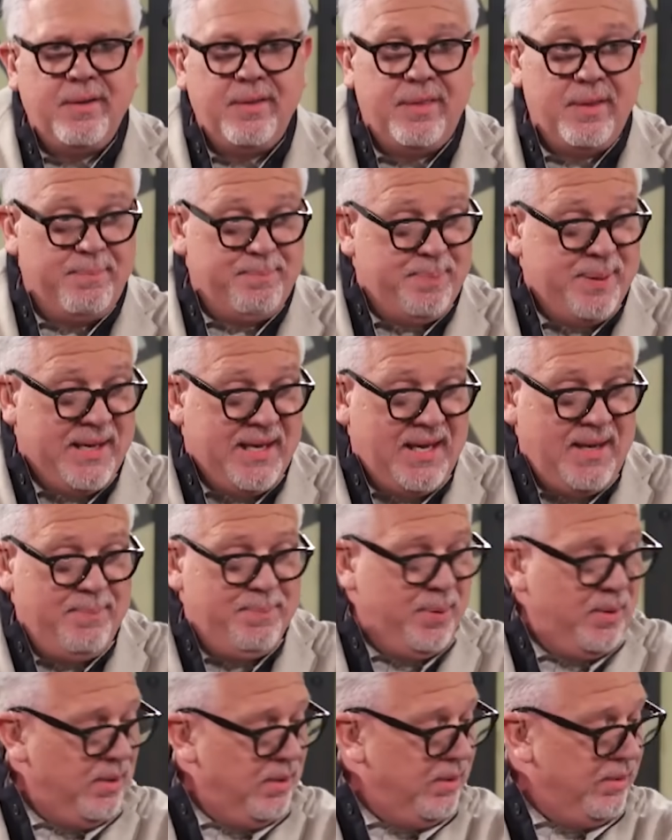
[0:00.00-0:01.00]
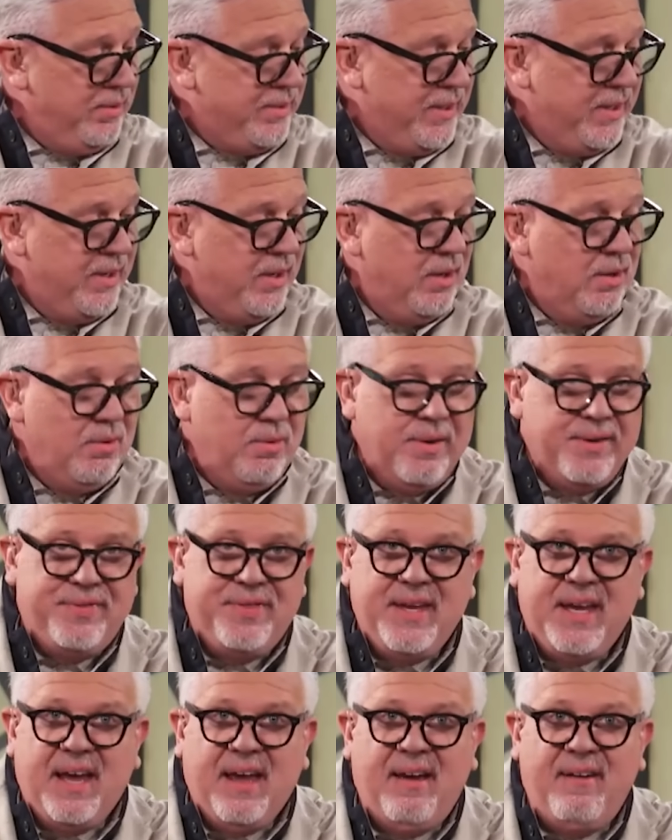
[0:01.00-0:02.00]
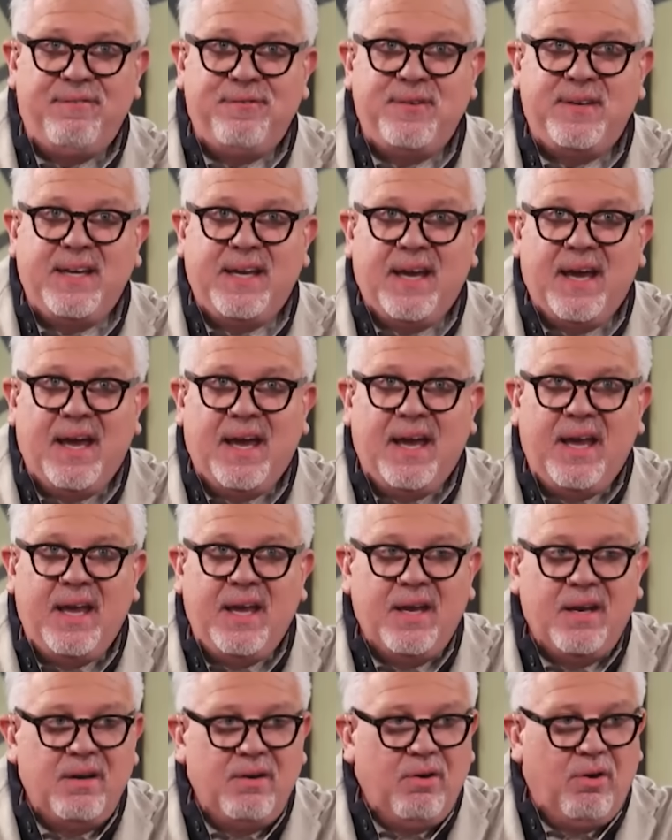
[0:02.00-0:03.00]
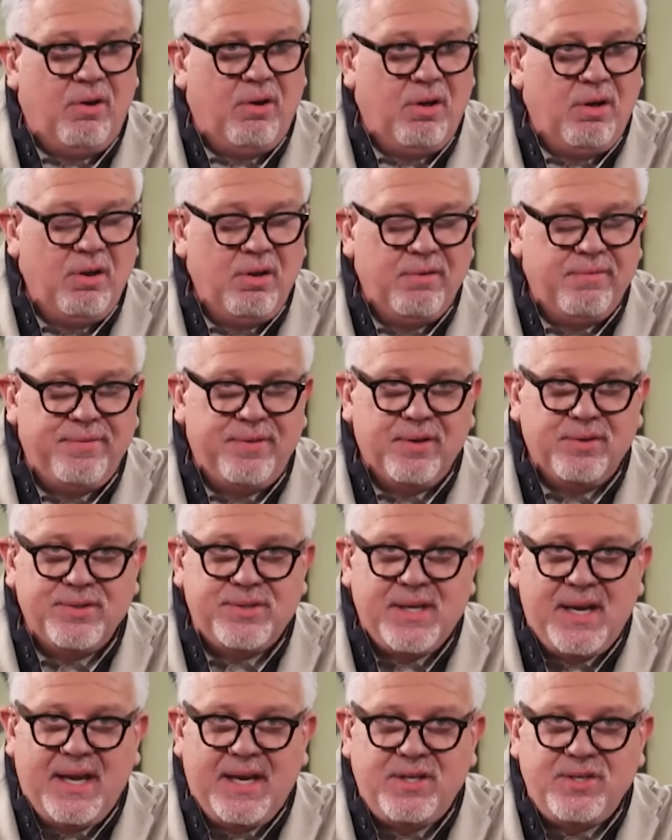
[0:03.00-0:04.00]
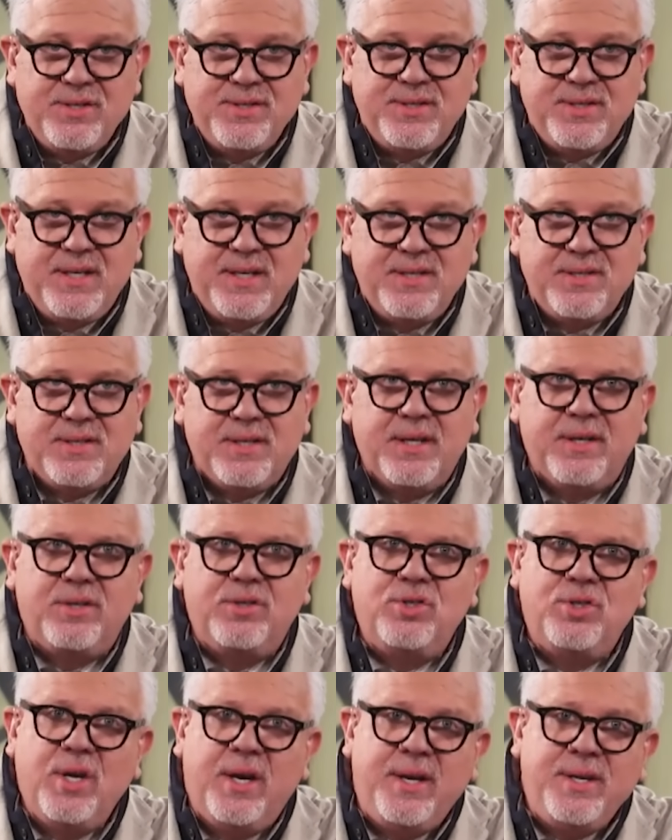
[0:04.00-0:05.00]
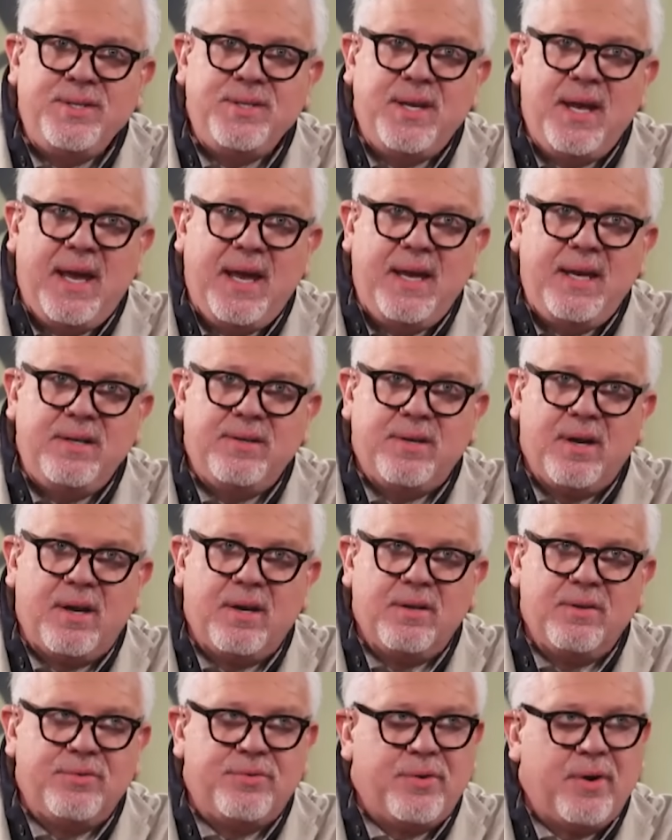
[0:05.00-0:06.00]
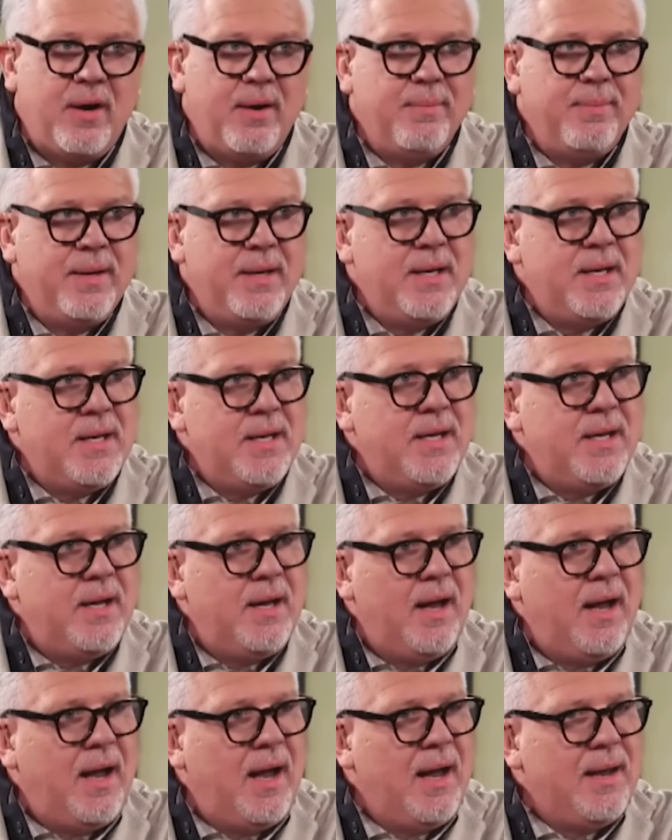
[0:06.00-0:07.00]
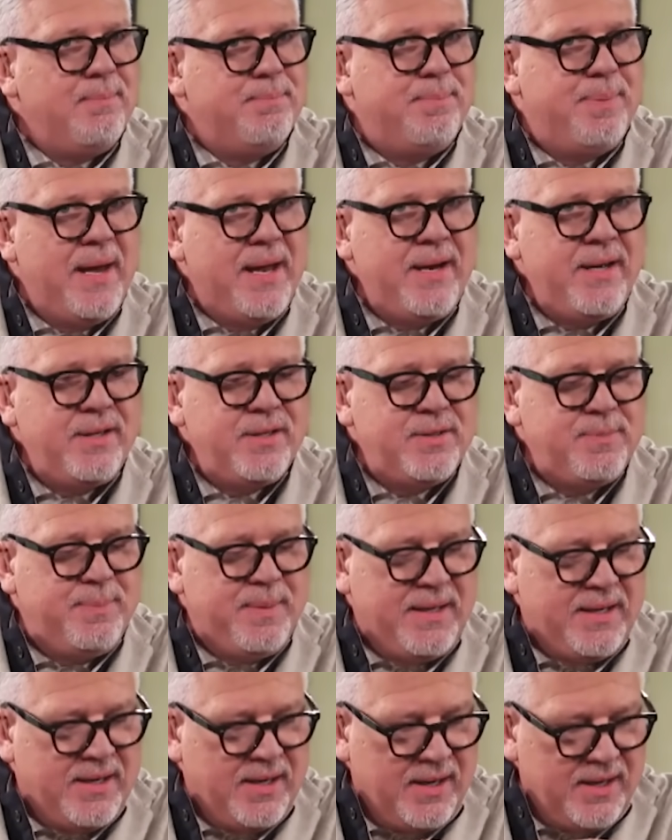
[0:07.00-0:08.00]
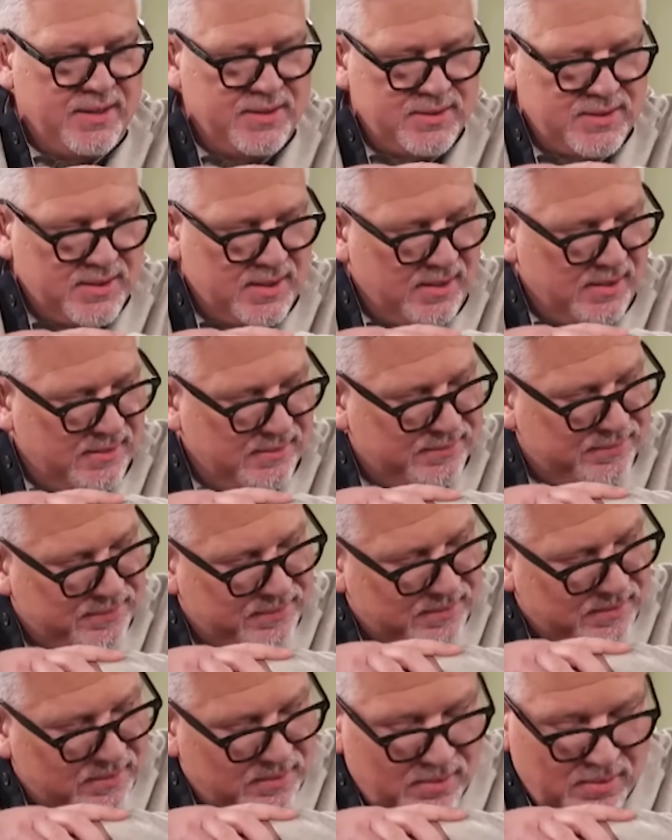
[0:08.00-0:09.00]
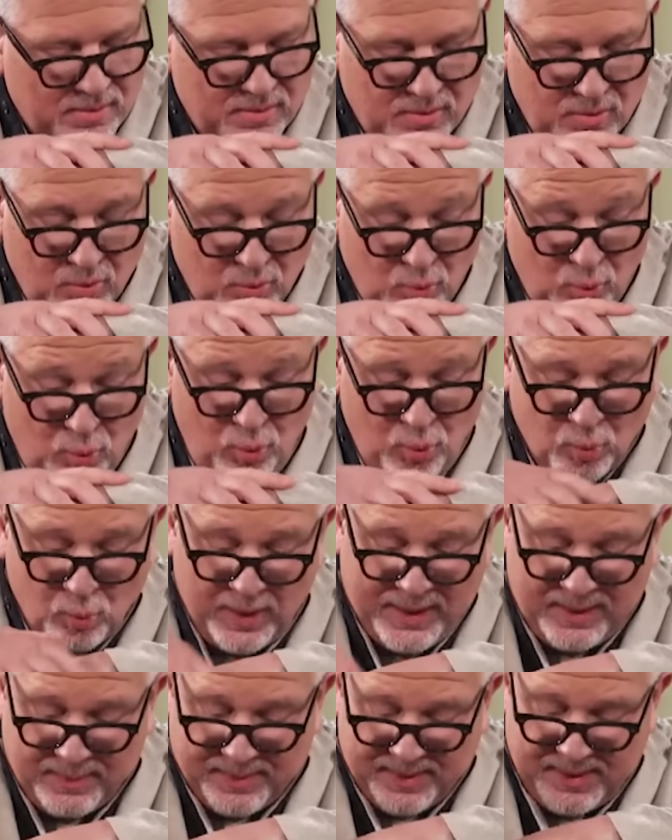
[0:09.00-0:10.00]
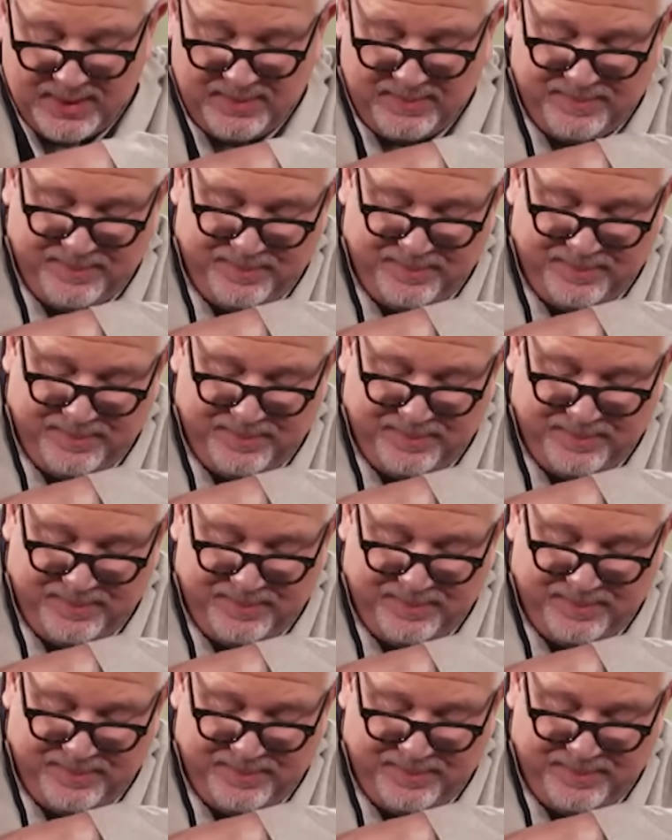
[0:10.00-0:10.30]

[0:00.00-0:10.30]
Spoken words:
The people, you know, at the FDA and all of those agencies that just hate Donald Trump. I bet it's because of, wait a minute.